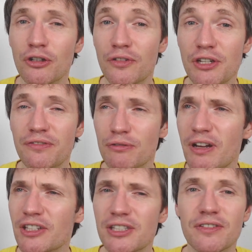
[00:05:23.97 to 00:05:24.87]
another
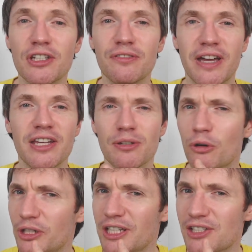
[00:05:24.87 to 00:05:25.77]
relatively new face,
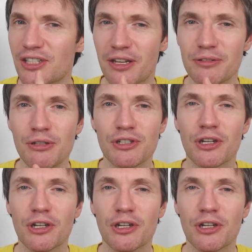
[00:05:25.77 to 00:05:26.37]
or at least new